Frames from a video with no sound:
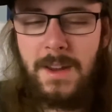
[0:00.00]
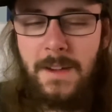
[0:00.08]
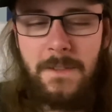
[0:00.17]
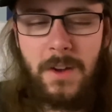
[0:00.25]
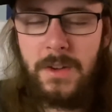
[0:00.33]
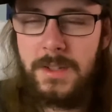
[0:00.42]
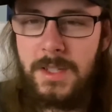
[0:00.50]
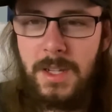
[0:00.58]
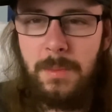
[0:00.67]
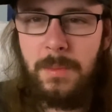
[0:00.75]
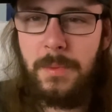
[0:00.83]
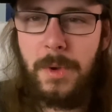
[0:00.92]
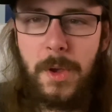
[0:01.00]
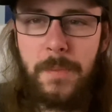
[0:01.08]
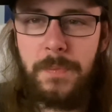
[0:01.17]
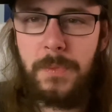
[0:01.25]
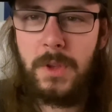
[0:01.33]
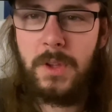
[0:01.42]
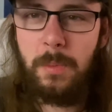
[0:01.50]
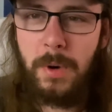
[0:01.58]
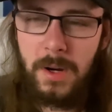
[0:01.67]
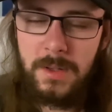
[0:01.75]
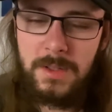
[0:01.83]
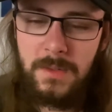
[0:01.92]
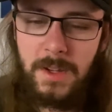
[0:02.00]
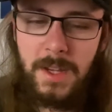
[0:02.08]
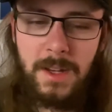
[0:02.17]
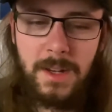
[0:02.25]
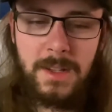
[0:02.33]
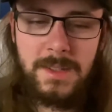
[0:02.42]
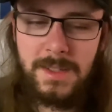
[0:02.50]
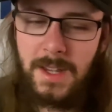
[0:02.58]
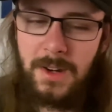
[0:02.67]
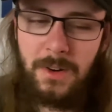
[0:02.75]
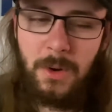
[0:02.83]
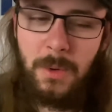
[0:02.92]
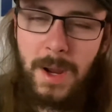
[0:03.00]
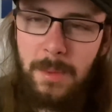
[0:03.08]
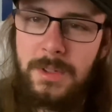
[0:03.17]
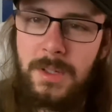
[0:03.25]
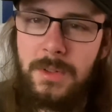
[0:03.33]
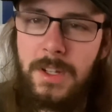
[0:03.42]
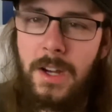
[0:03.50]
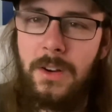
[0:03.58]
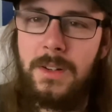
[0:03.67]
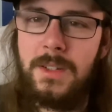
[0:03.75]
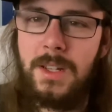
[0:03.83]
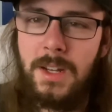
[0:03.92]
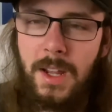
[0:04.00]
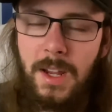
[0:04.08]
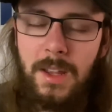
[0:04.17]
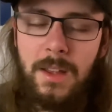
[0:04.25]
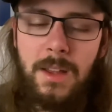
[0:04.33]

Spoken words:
I fell asleep to parts of it because I don't know why I'm so tired tonight,